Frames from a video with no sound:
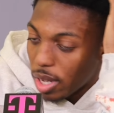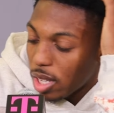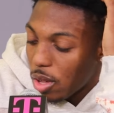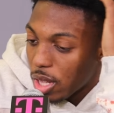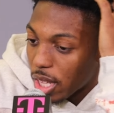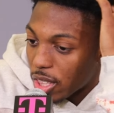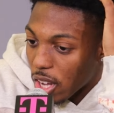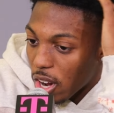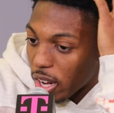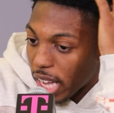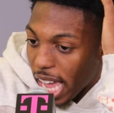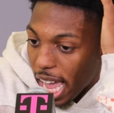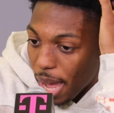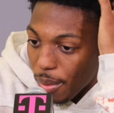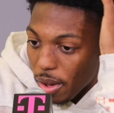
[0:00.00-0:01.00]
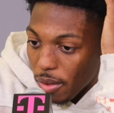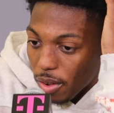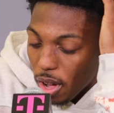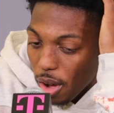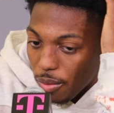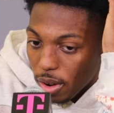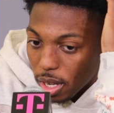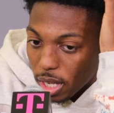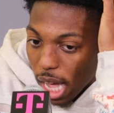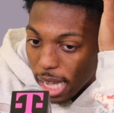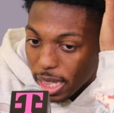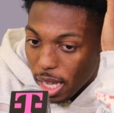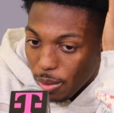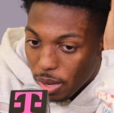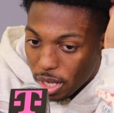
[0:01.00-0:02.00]
it's only the third game of conference. I
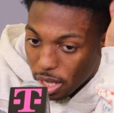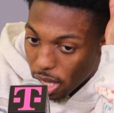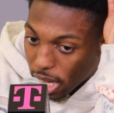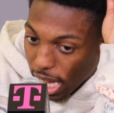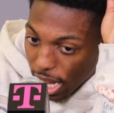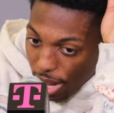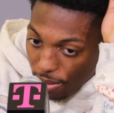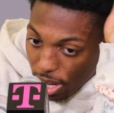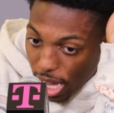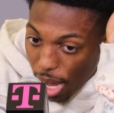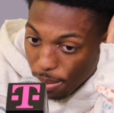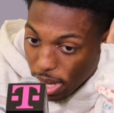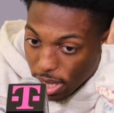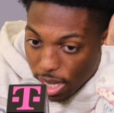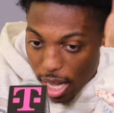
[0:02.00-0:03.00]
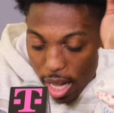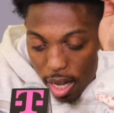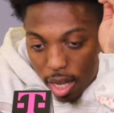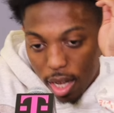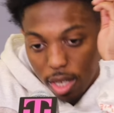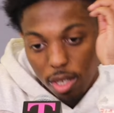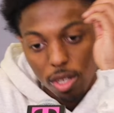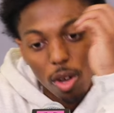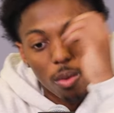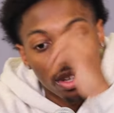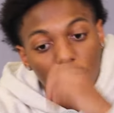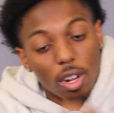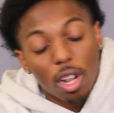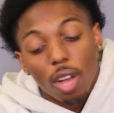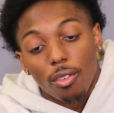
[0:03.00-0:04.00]
think we should look at every game like that because you know we
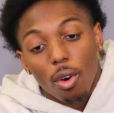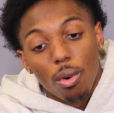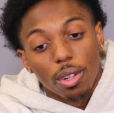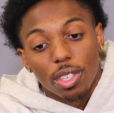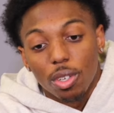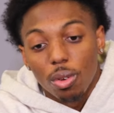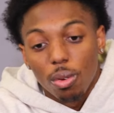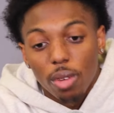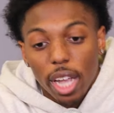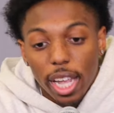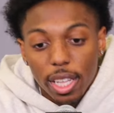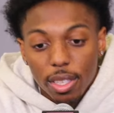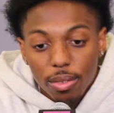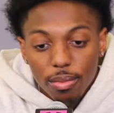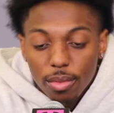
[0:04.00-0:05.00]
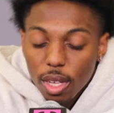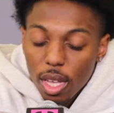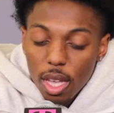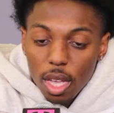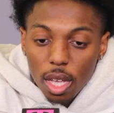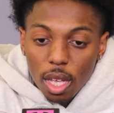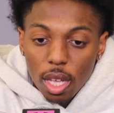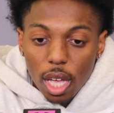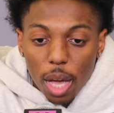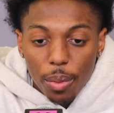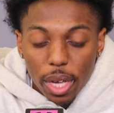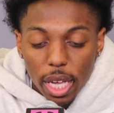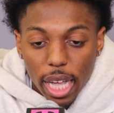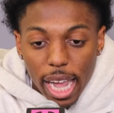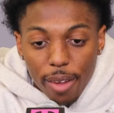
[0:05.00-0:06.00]
start off zero oh and two, and I
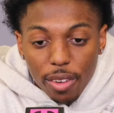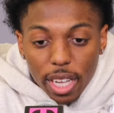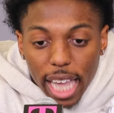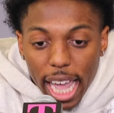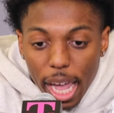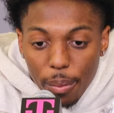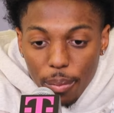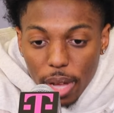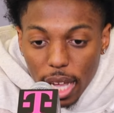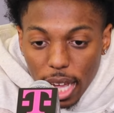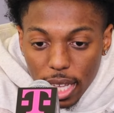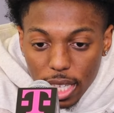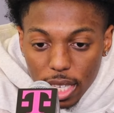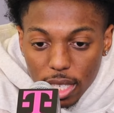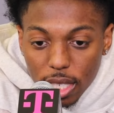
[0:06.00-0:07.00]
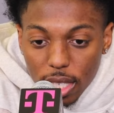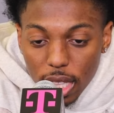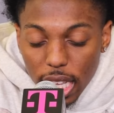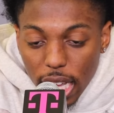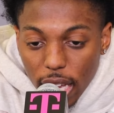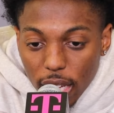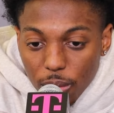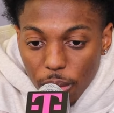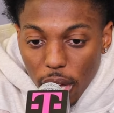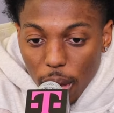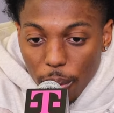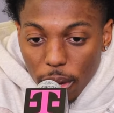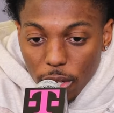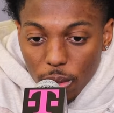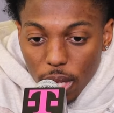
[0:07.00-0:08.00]
mean every game in this league is
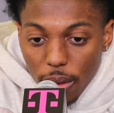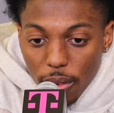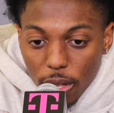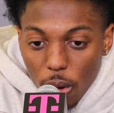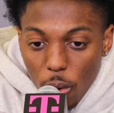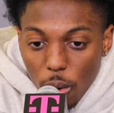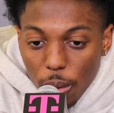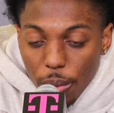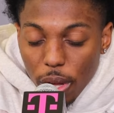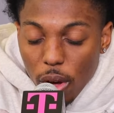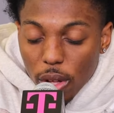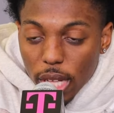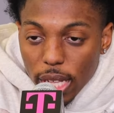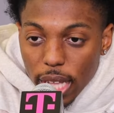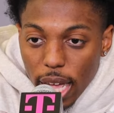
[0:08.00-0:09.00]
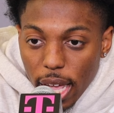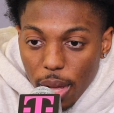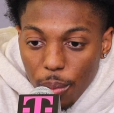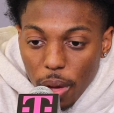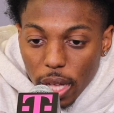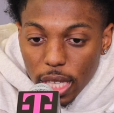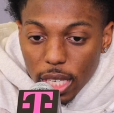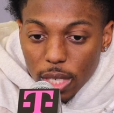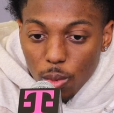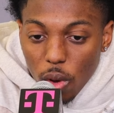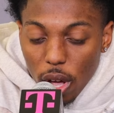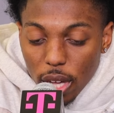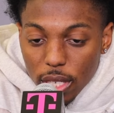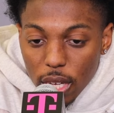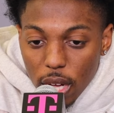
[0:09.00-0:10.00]
big because you never know who can be on that night. But this
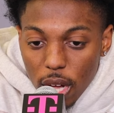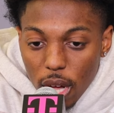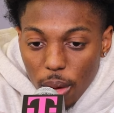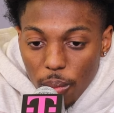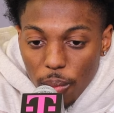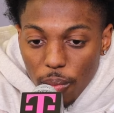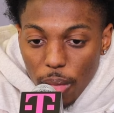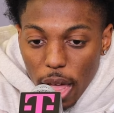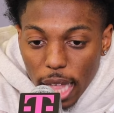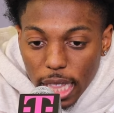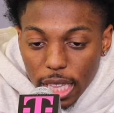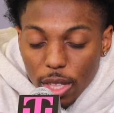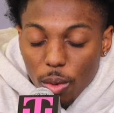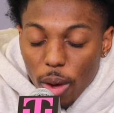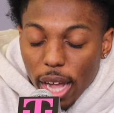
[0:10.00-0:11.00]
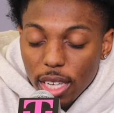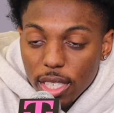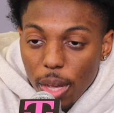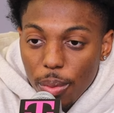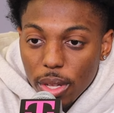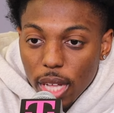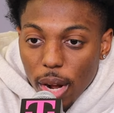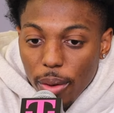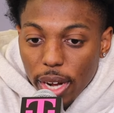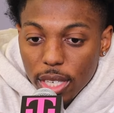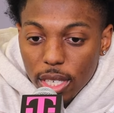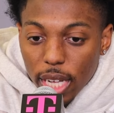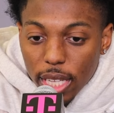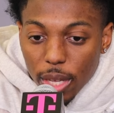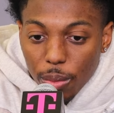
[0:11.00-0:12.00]
was, um, I think, the right step in the
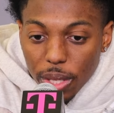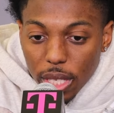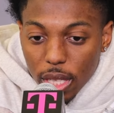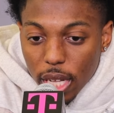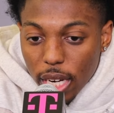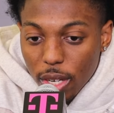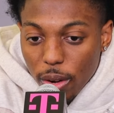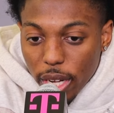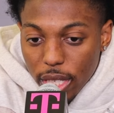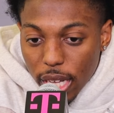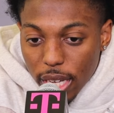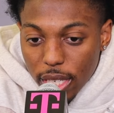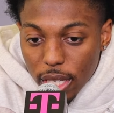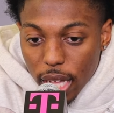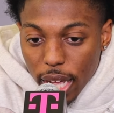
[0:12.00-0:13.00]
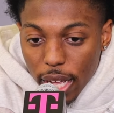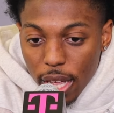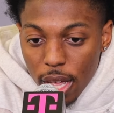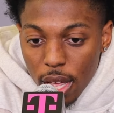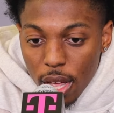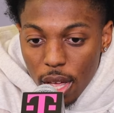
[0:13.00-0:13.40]
direction. I think we did a lot of great things tonight.